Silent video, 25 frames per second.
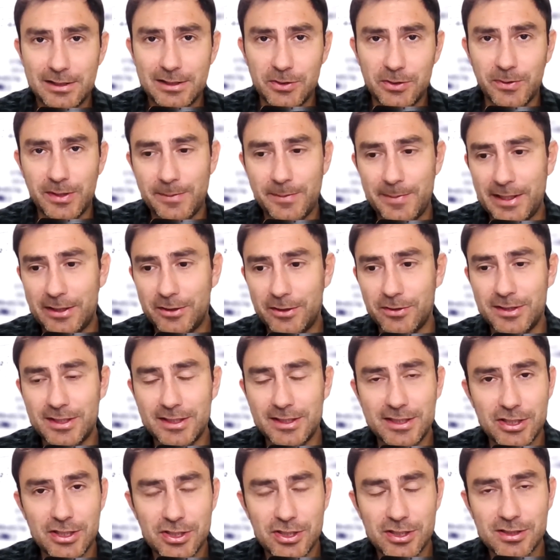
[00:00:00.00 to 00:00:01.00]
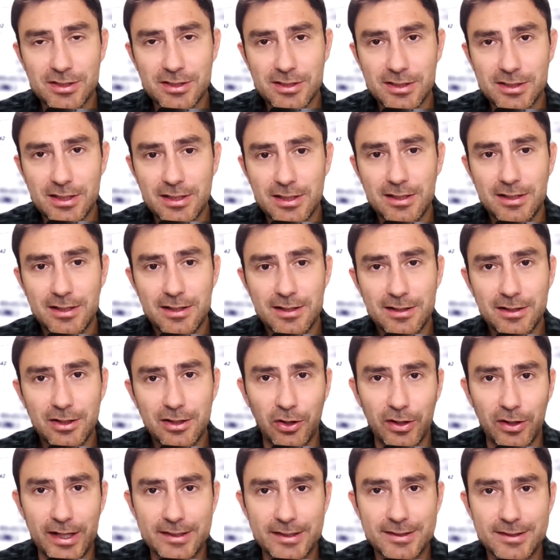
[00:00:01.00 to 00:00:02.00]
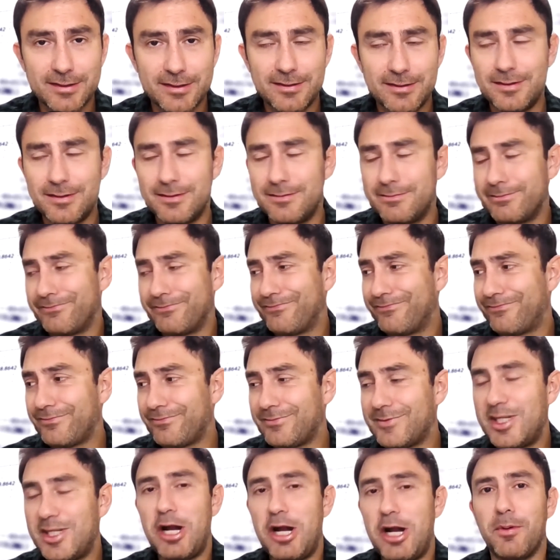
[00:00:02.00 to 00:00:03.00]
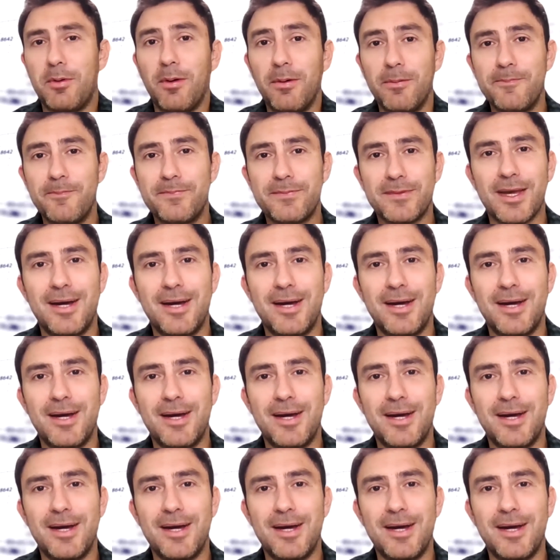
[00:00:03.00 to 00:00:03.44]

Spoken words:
Do you want to make good decisions? Call us. Terrible.